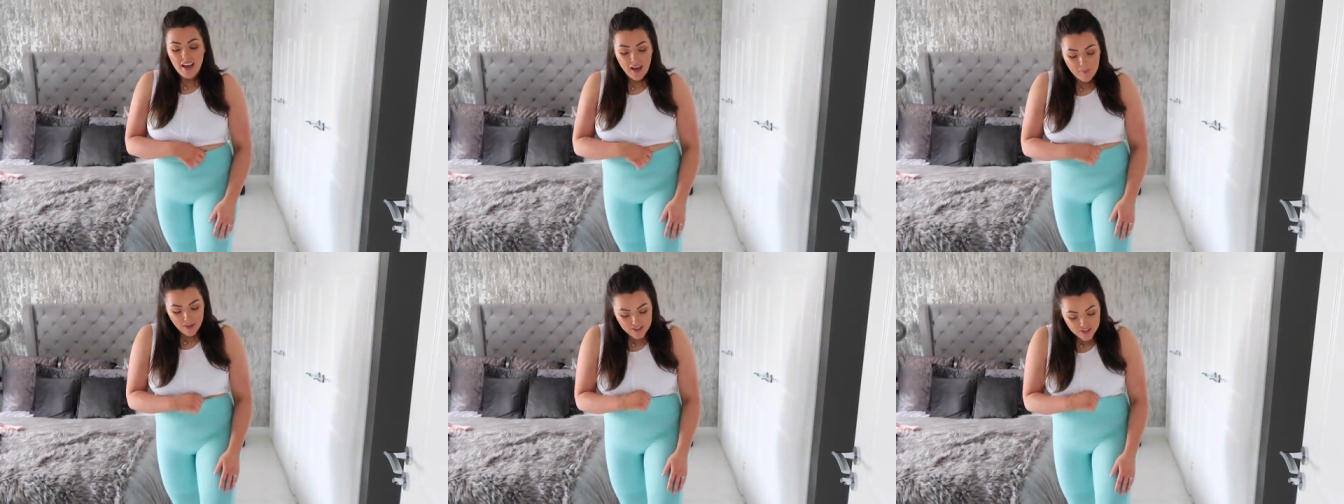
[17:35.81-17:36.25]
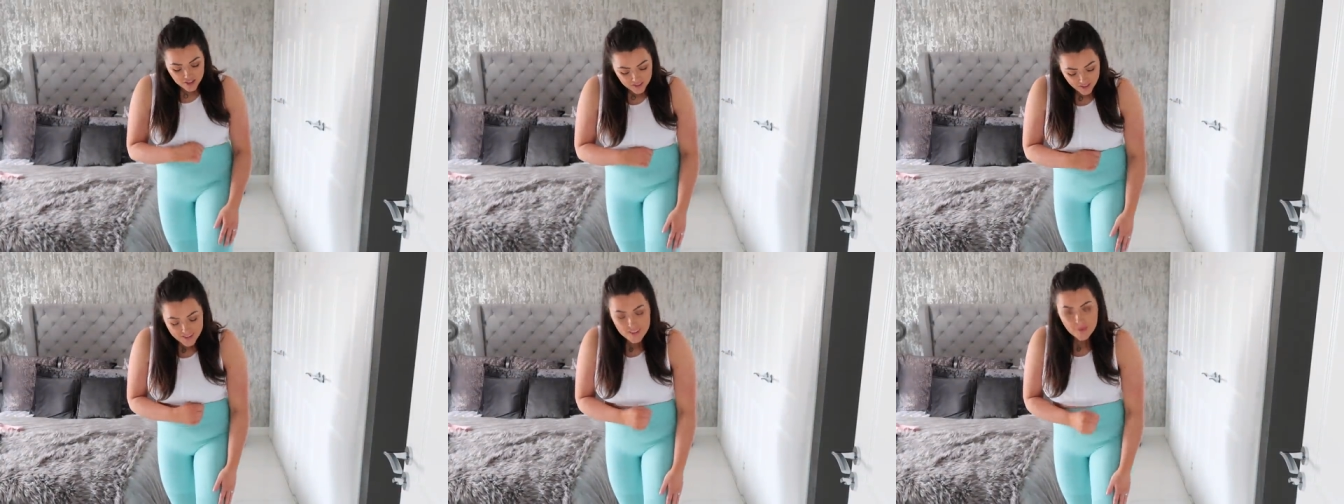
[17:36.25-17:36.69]
I'm actually
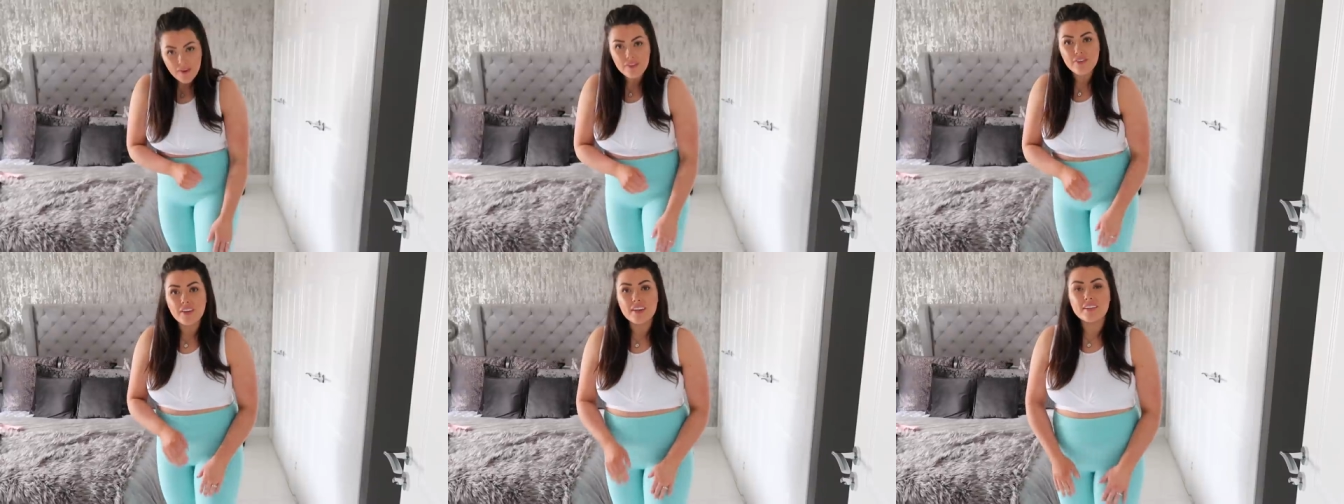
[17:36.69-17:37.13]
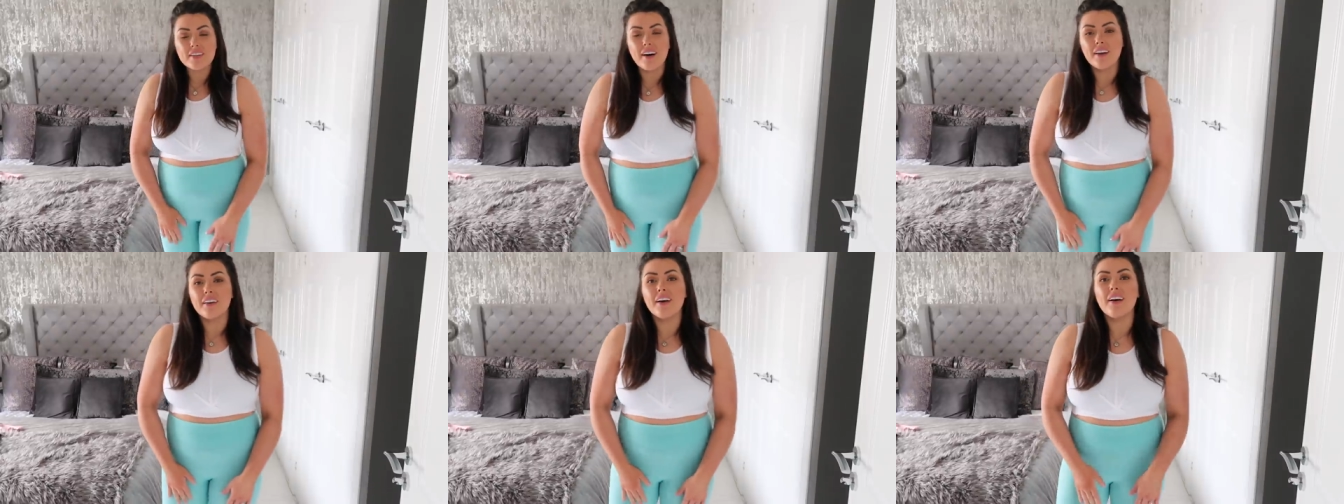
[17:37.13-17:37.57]
glad I went for this
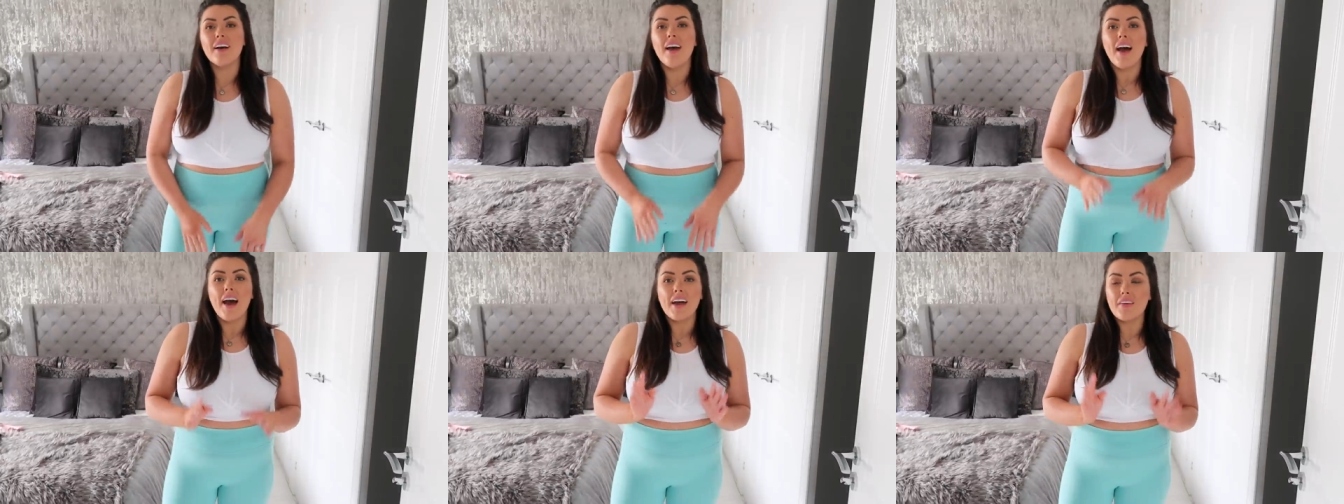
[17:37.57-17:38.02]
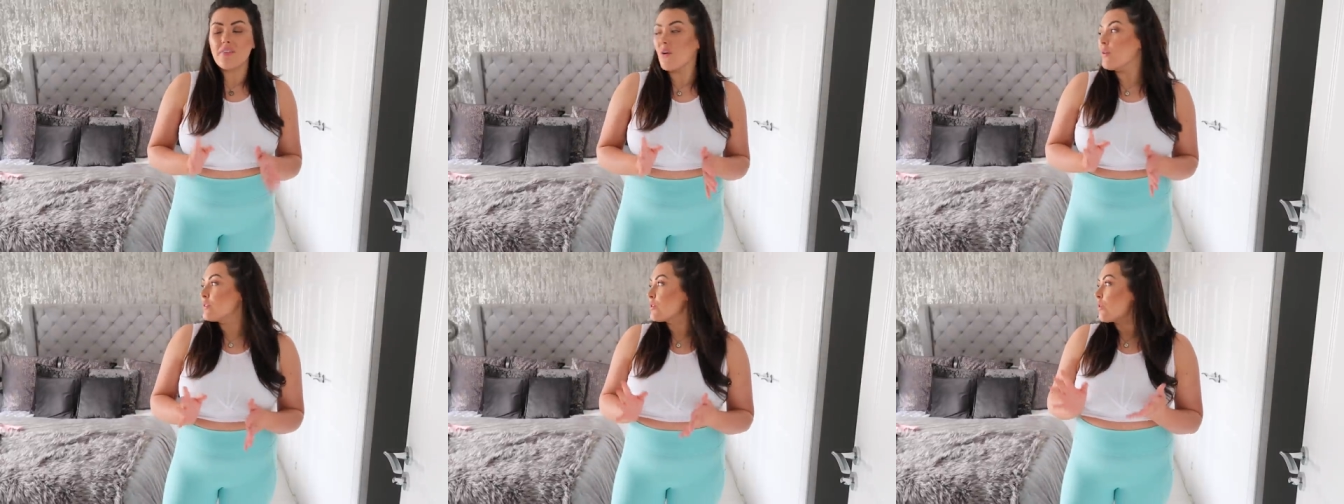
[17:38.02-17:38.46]
colour and I've
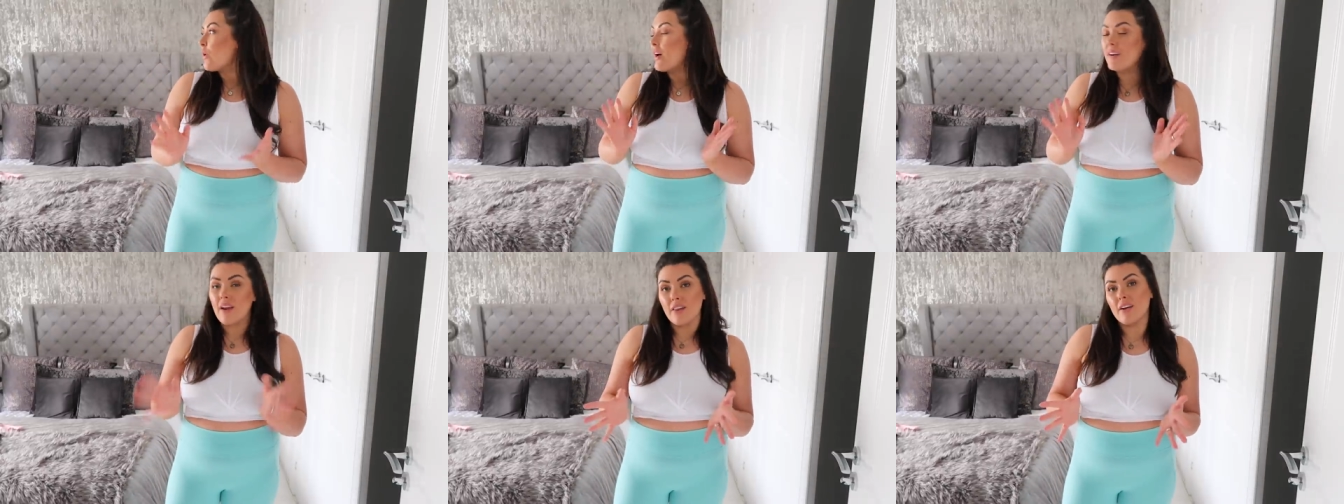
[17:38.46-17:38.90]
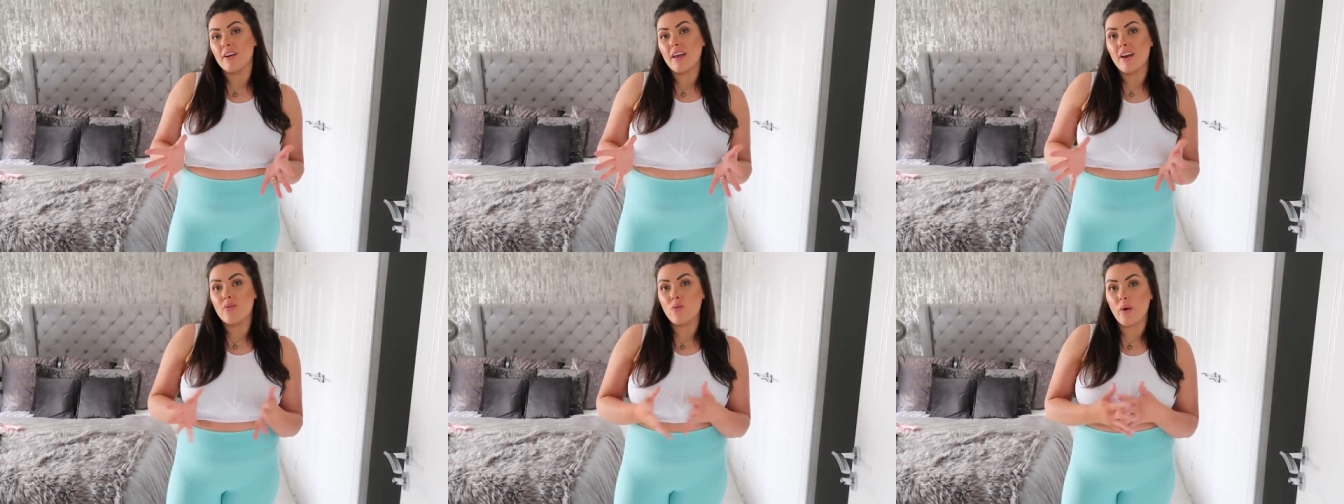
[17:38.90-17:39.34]
also got another
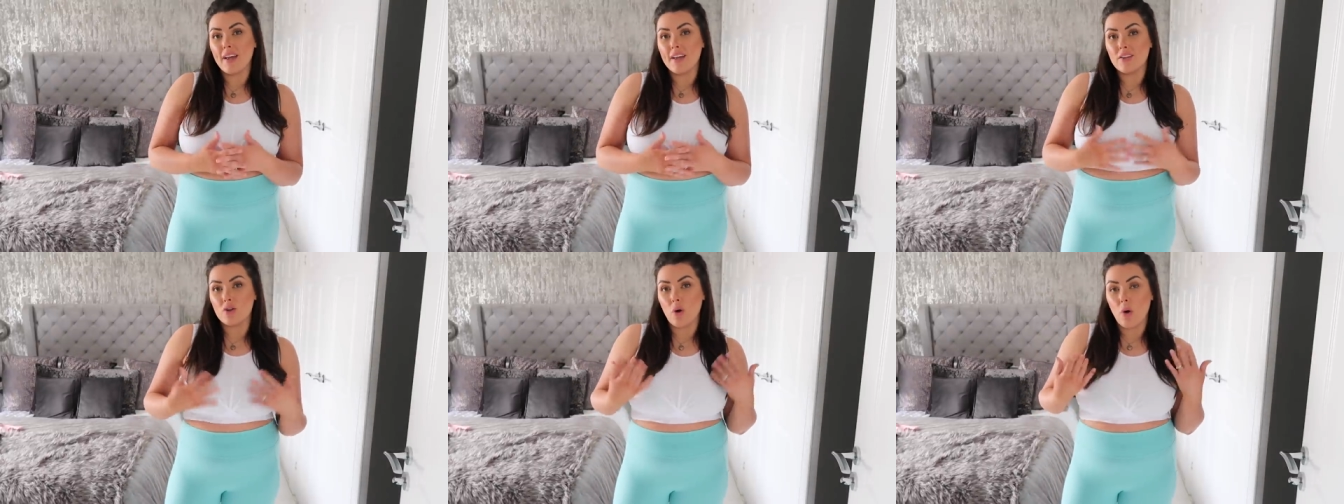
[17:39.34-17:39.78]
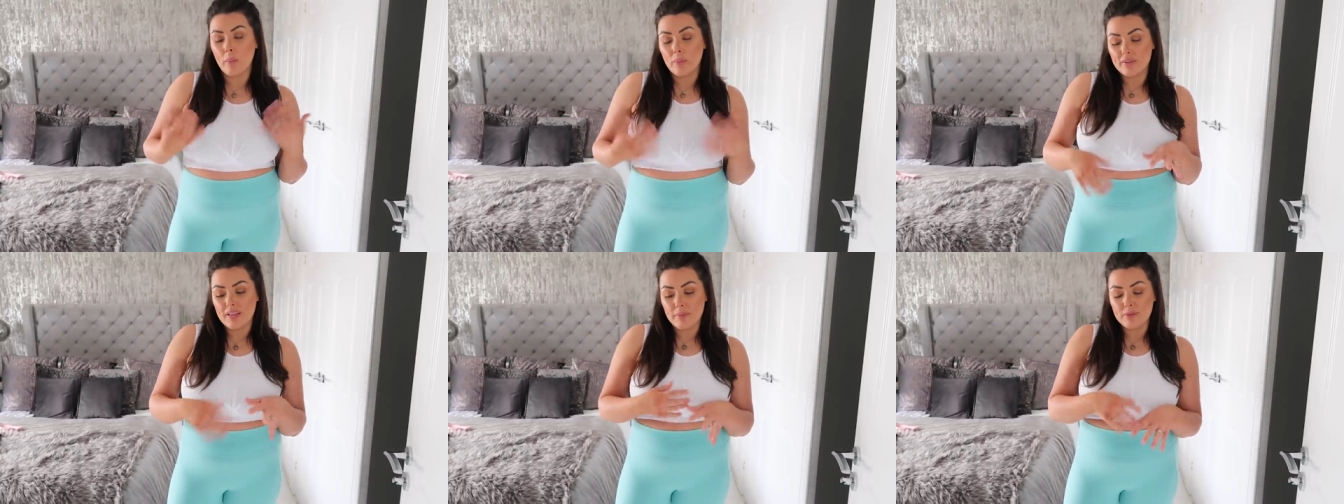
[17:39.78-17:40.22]
kind of white
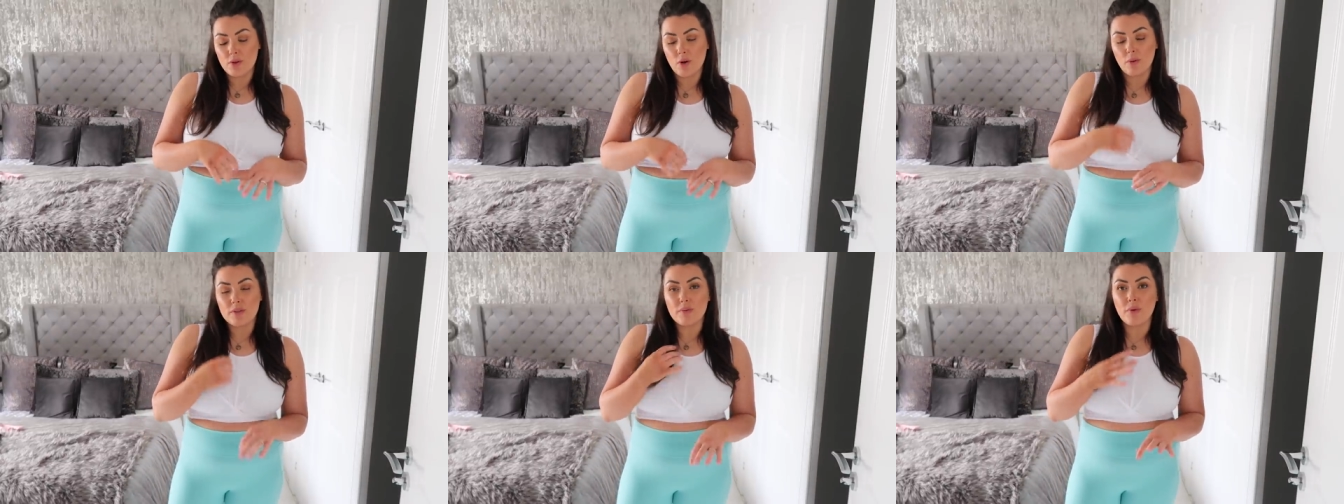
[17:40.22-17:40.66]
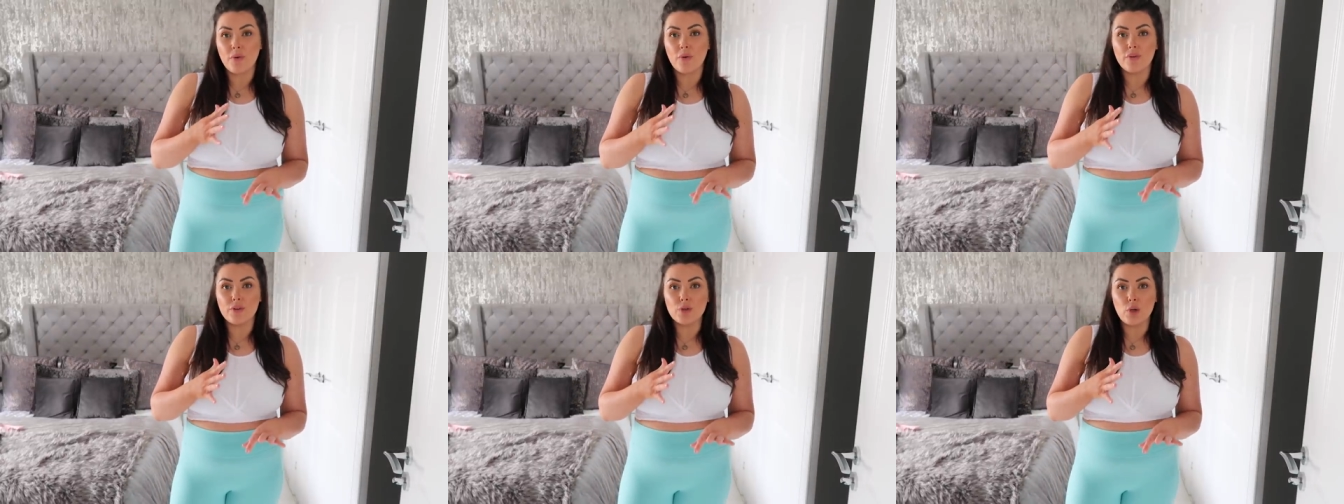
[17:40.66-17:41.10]
top, zip top to put
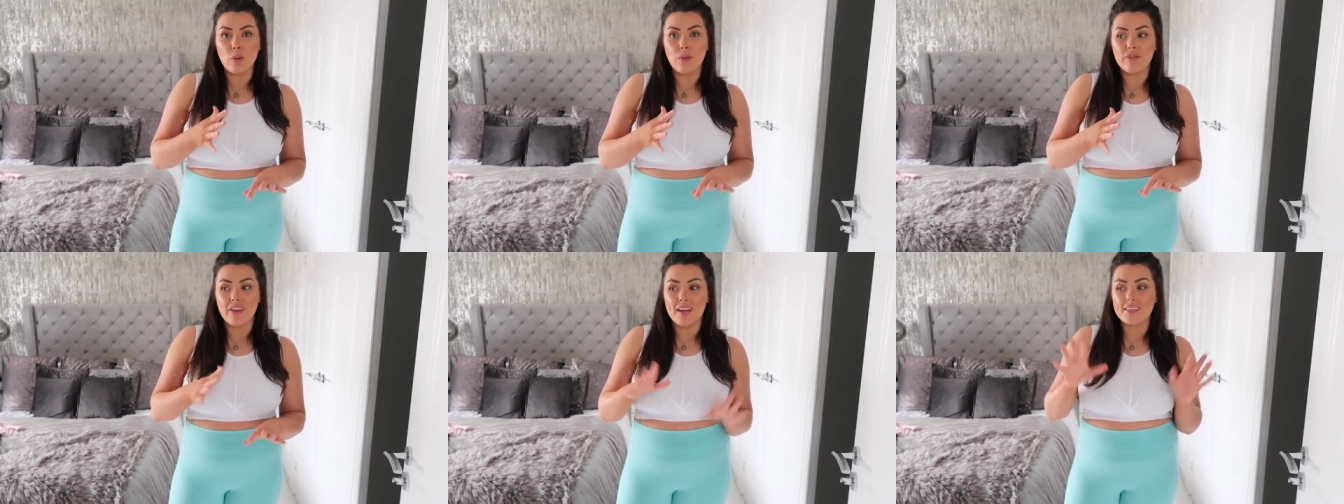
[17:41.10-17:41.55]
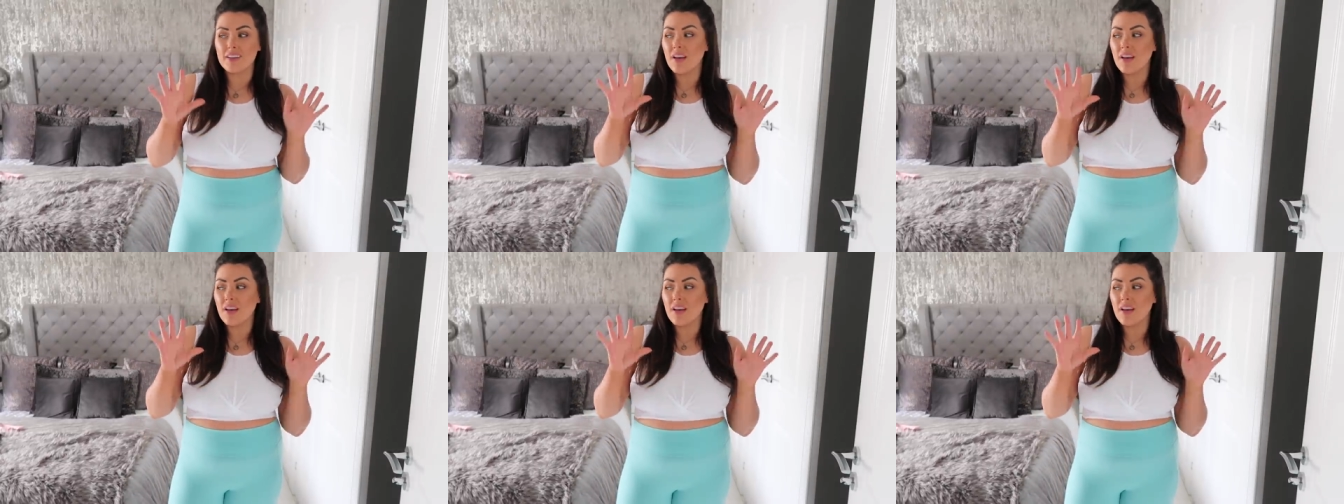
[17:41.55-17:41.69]
over the top of this.